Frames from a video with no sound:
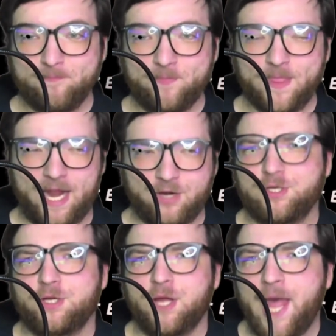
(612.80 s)
actually
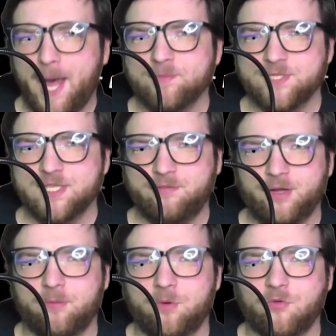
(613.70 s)
helps the
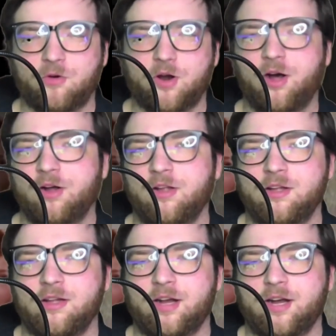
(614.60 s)
film overall.
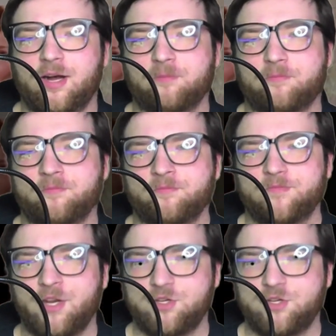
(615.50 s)
Um, and just